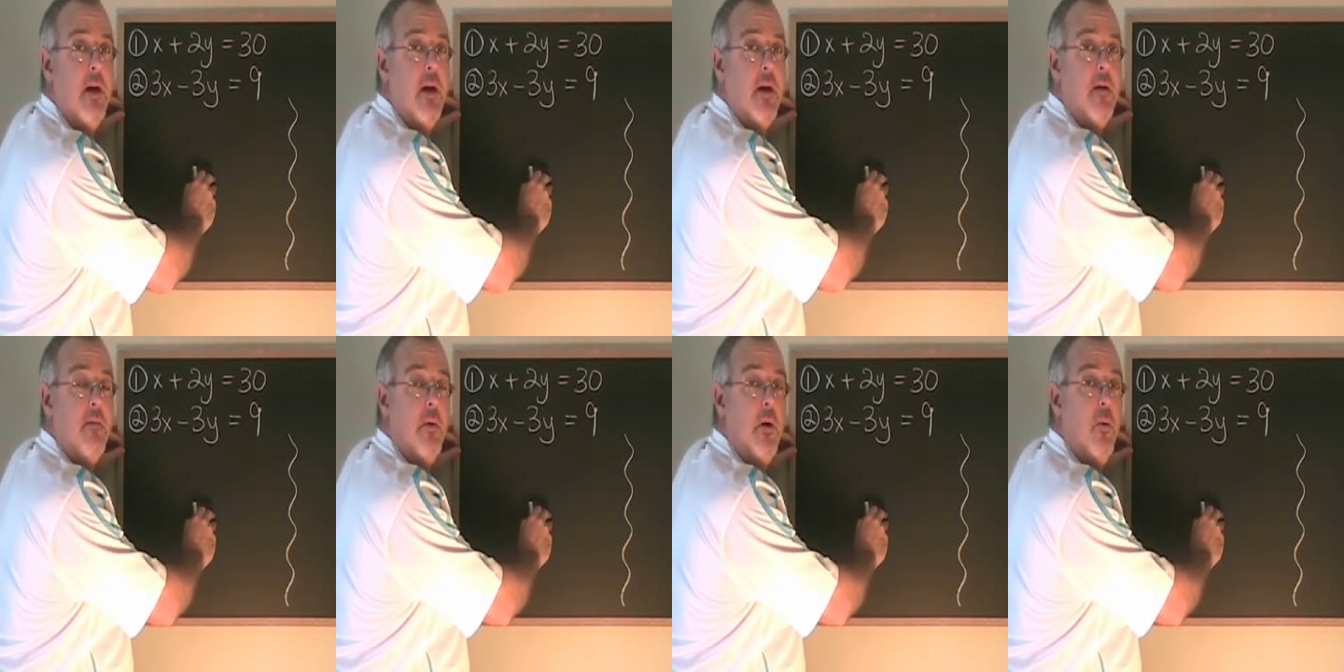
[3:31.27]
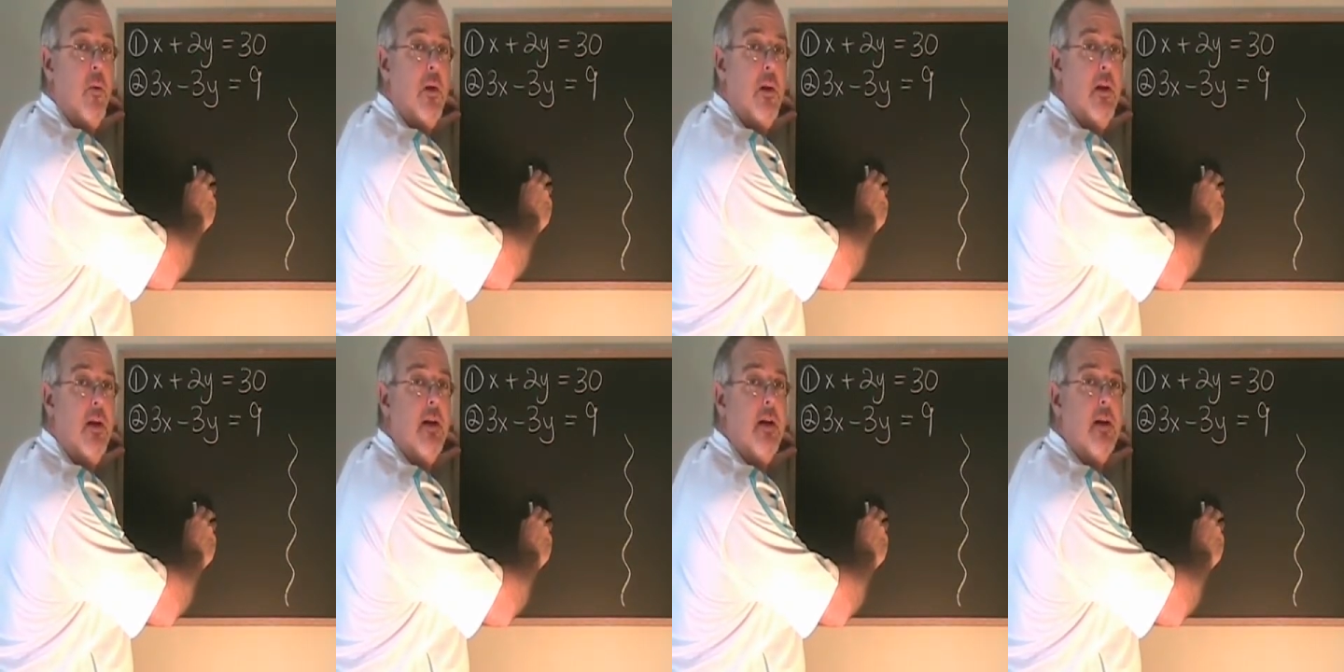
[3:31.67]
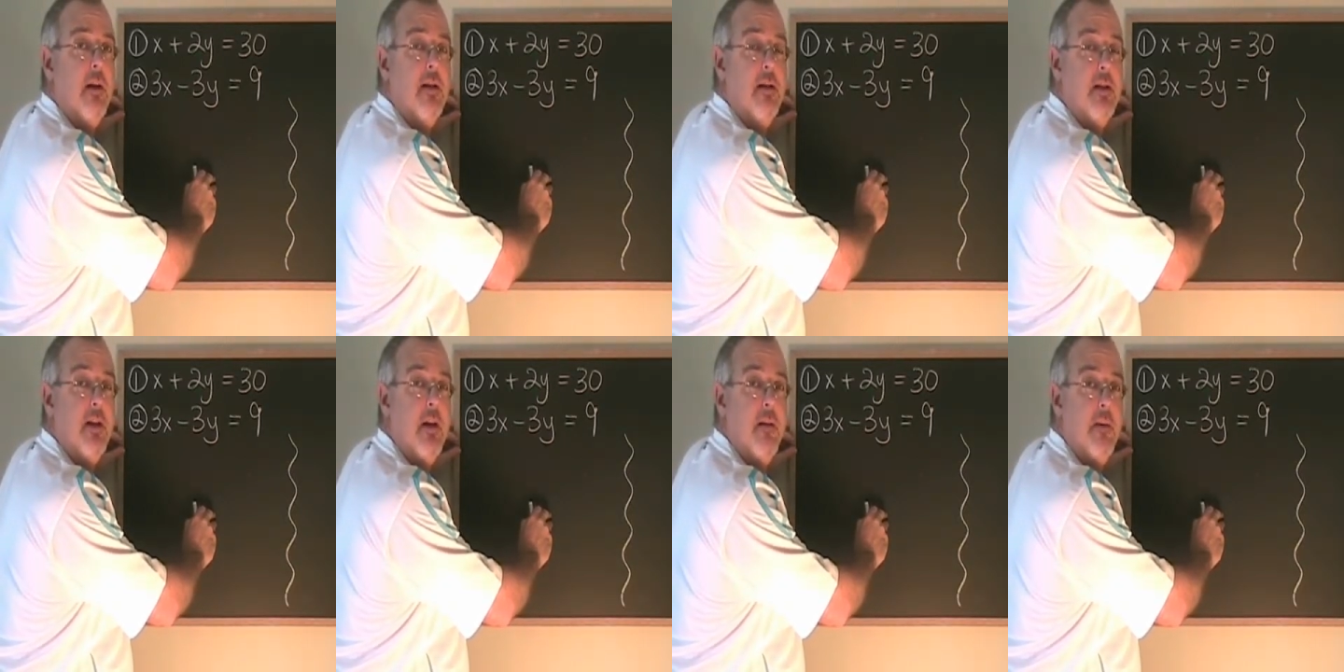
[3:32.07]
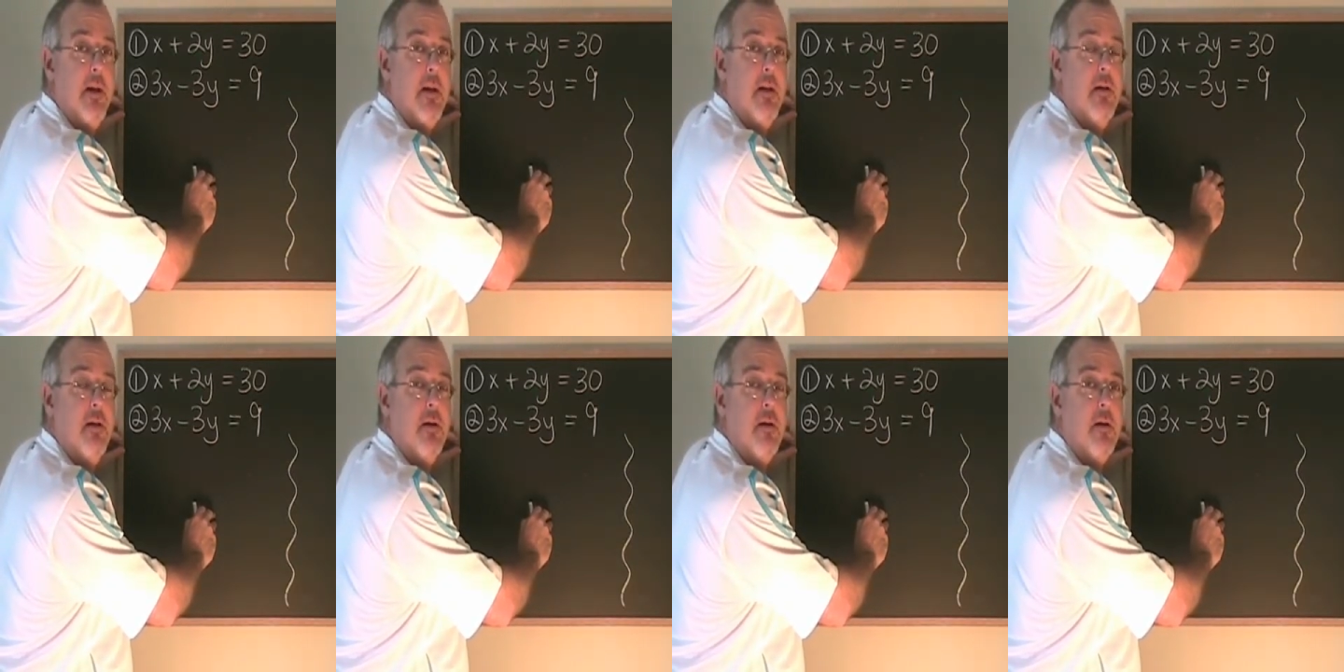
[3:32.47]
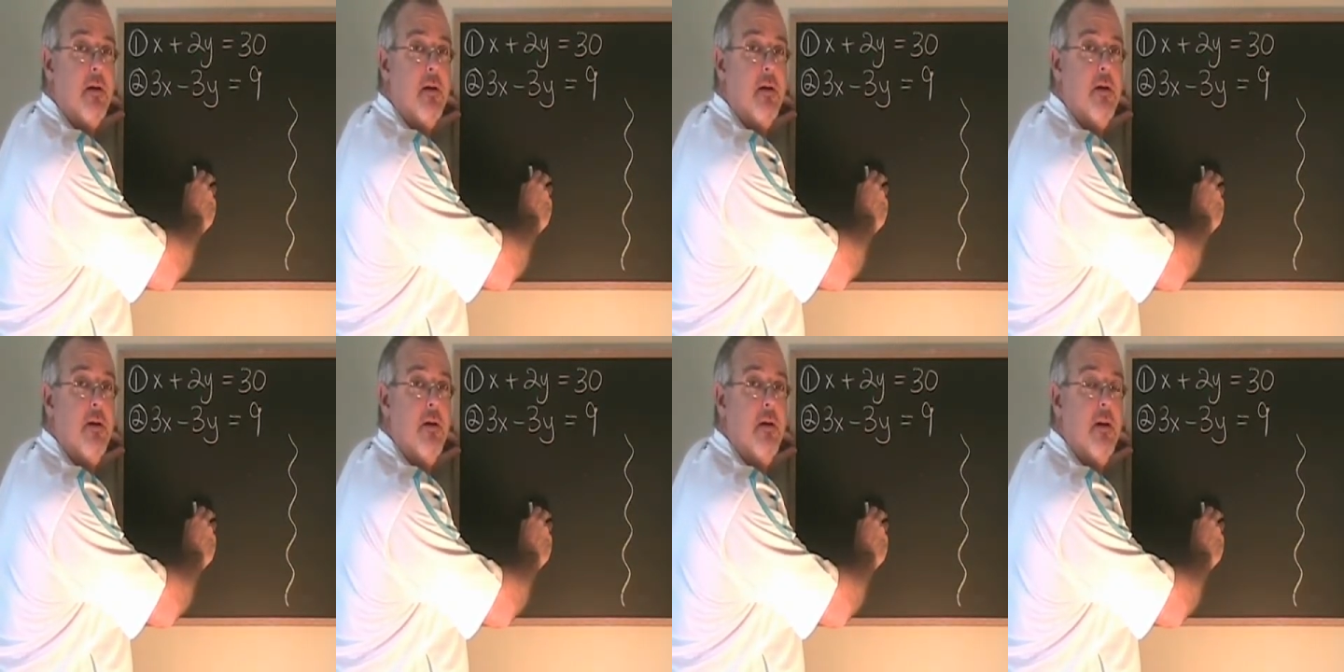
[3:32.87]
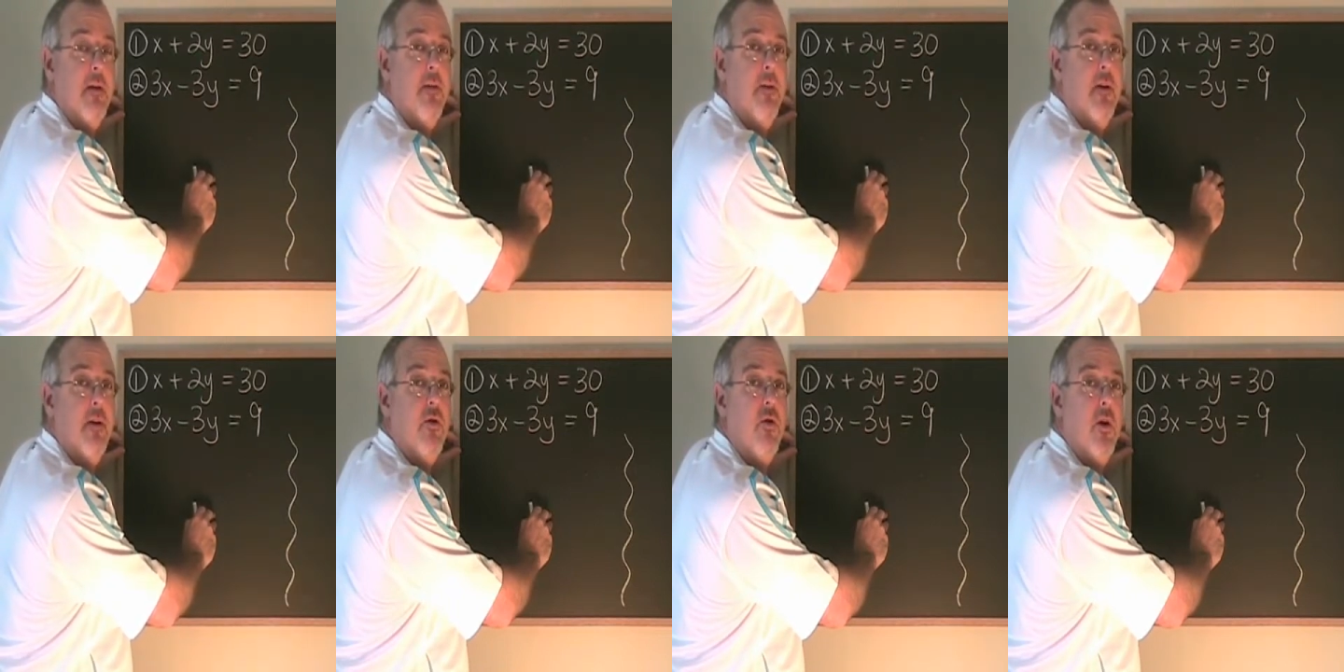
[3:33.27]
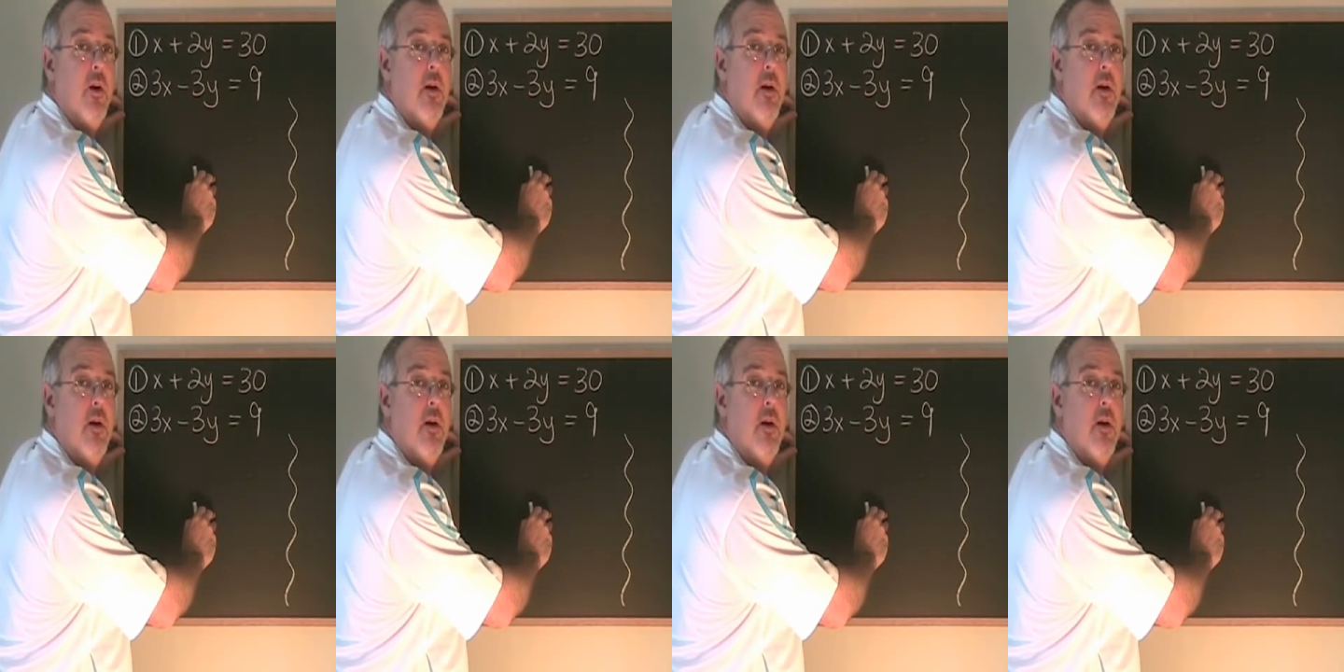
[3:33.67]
But will I get the same answer if I try